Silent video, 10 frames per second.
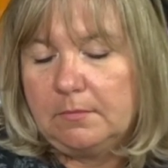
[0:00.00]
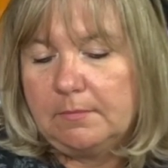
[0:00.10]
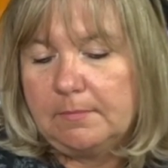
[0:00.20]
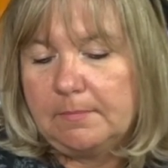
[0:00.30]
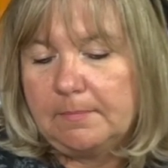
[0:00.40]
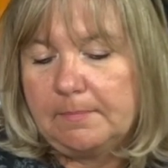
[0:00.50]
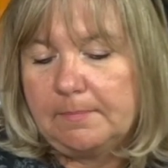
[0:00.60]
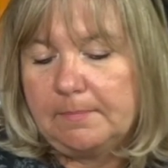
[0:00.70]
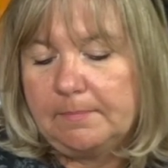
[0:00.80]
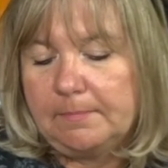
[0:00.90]

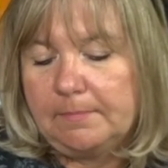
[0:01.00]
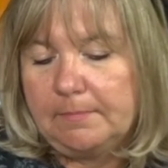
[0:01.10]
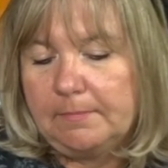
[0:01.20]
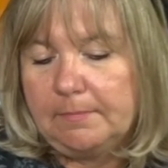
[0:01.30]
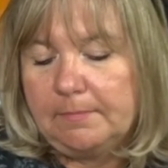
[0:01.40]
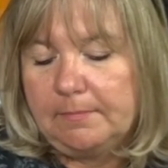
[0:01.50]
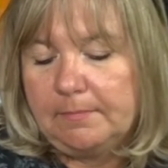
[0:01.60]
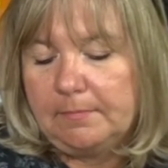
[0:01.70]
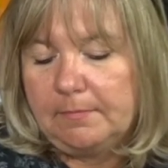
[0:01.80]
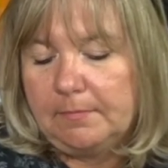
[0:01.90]

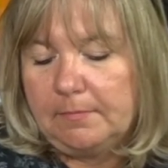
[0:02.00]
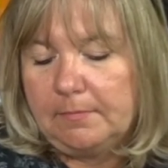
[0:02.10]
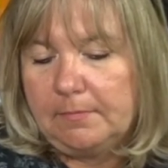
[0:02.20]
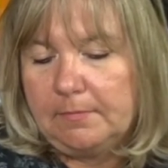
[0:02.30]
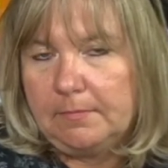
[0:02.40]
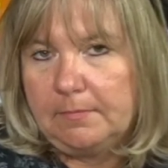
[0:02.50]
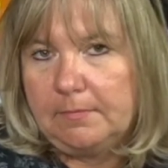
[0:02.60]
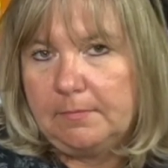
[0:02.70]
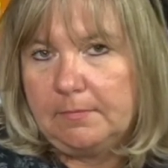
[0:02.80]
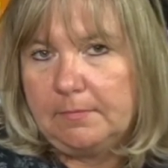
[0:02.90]

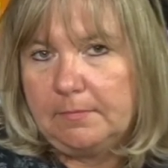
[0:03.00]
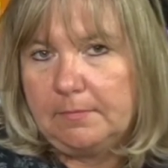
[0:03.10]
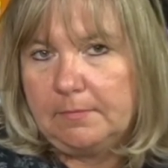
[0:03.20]
This person isn't speaking.